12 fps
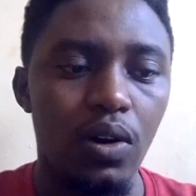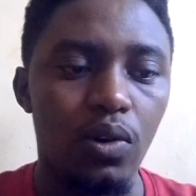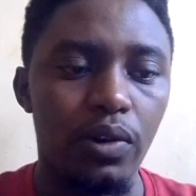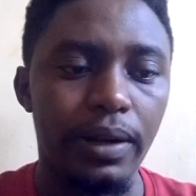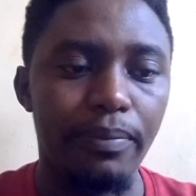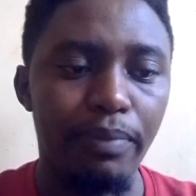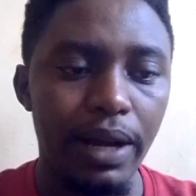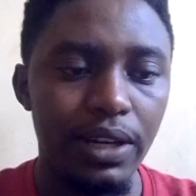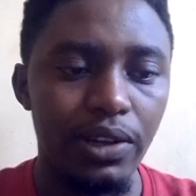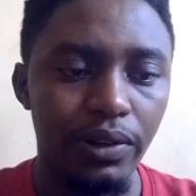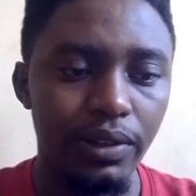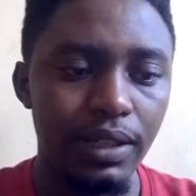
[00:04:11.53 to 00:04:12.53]
or a
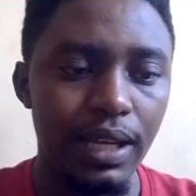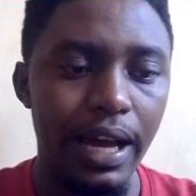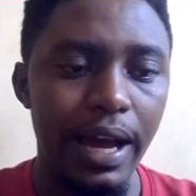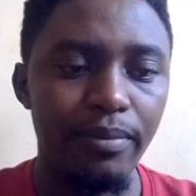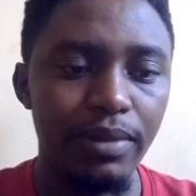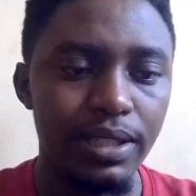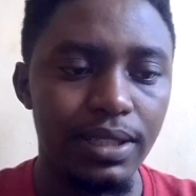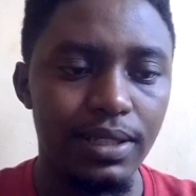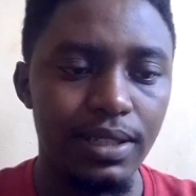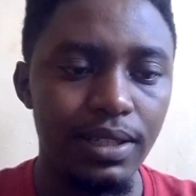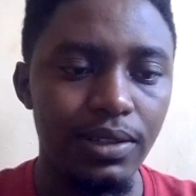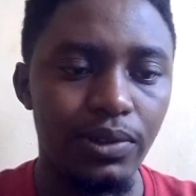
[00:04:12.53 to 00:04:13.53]
pardon,
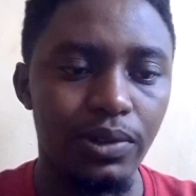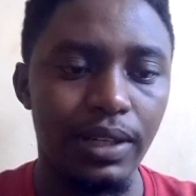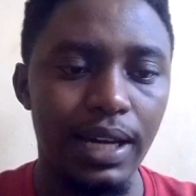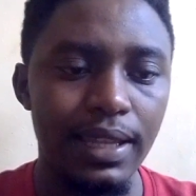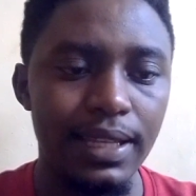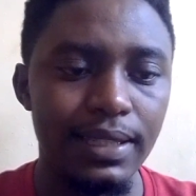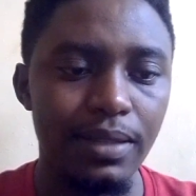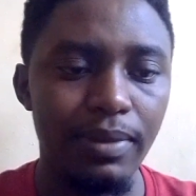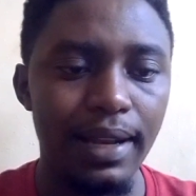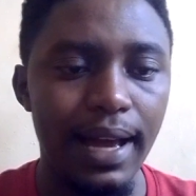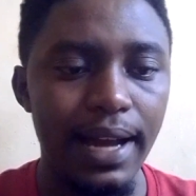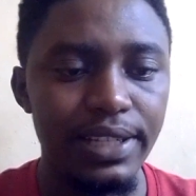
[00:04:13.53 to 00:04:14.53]
amnesty, or other
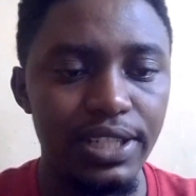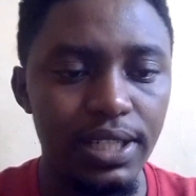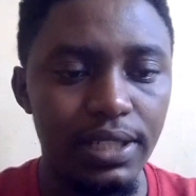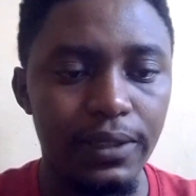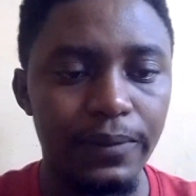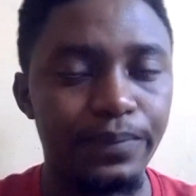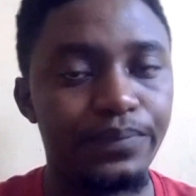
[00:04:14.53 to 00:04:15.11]
similar action?